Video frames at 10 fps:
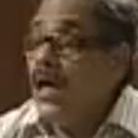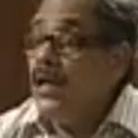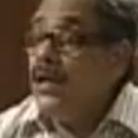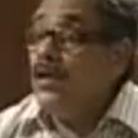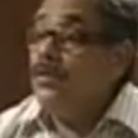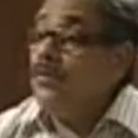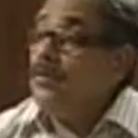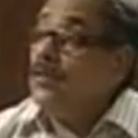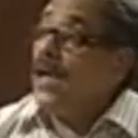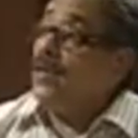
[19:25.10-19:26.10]
and
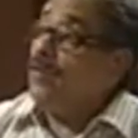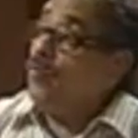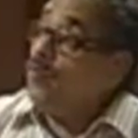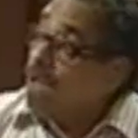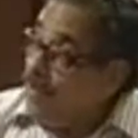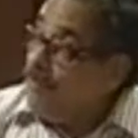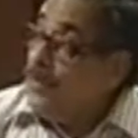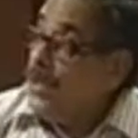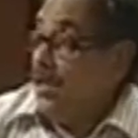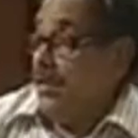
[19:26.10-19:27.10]
that would
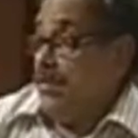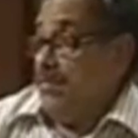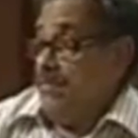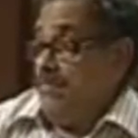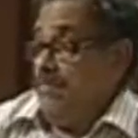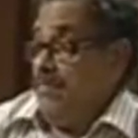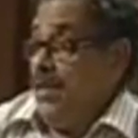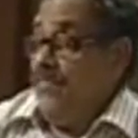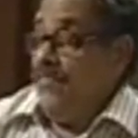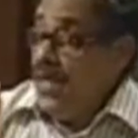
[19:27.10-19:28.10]
have been
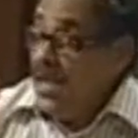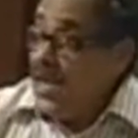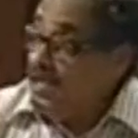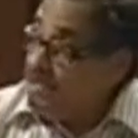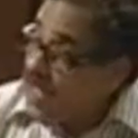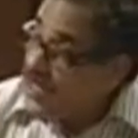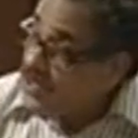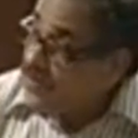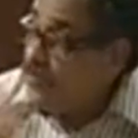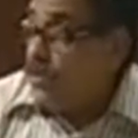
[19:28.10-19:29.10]
a very
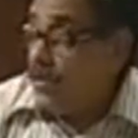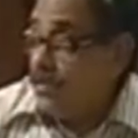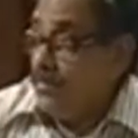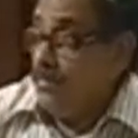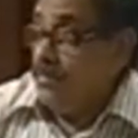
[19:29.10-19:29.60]
decisive war.